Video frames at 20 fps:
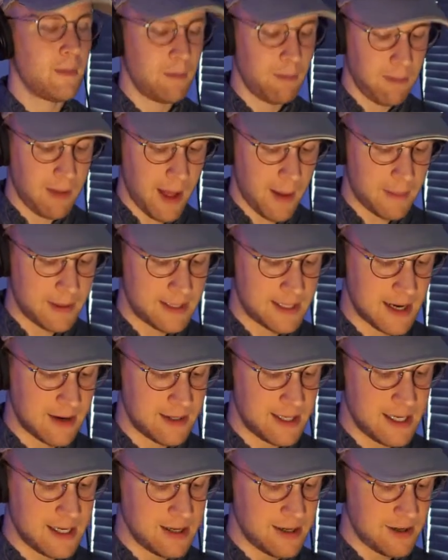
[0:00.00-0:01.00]
plop it down
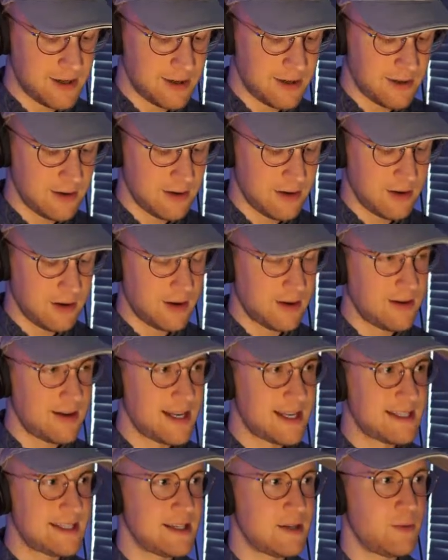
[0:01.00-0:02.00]
here,
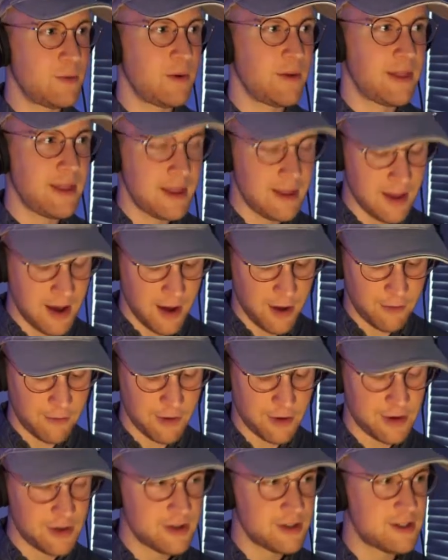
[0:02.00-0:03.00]
nested within the
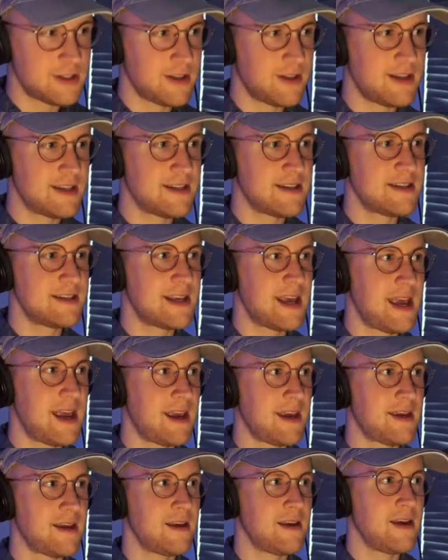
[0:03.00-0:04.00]
hover. So this is
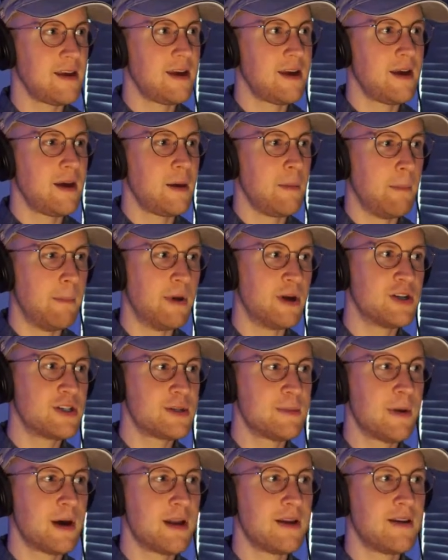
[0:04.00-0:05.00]
saying
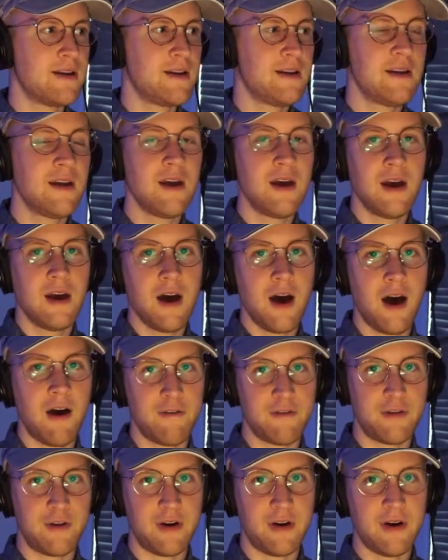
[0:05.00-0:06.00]
burst button,
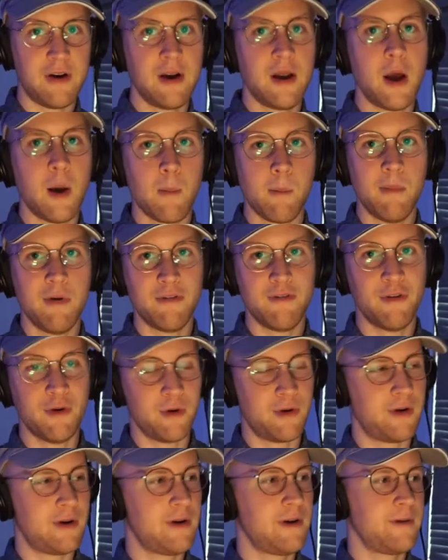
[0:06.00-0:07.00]
hover,
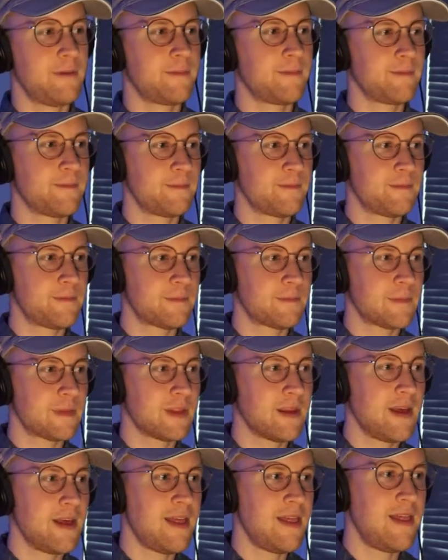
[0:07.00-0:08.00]
before.
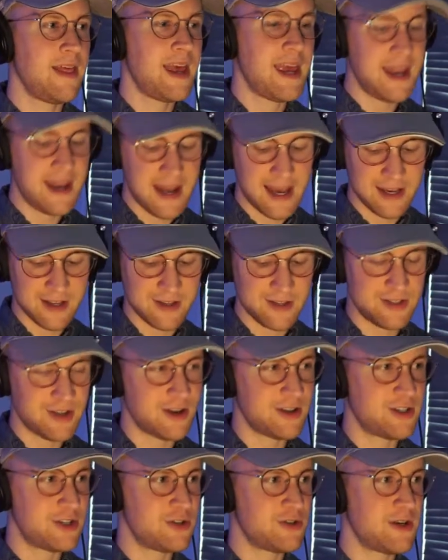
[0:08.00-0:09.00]
Then I can
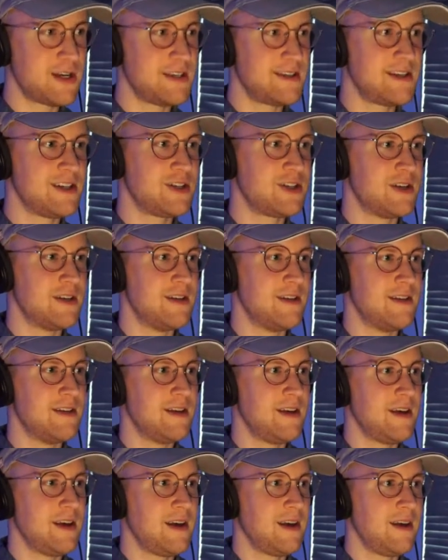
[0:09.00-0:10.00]
start to transition
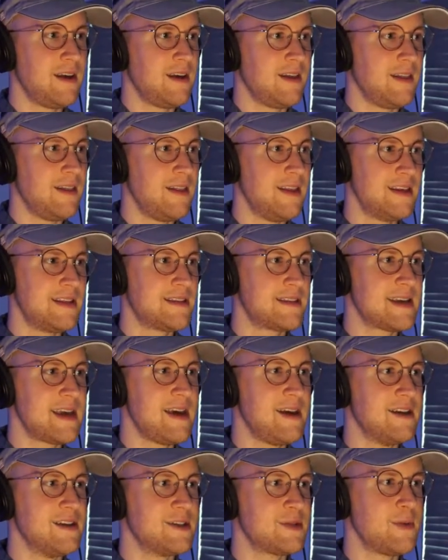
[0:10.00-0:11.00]
this
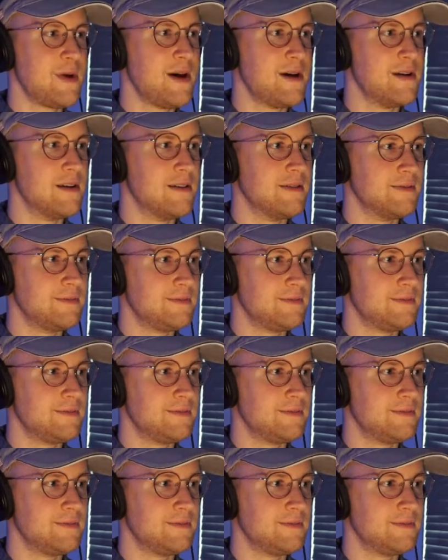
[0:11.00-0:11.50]
scale as well.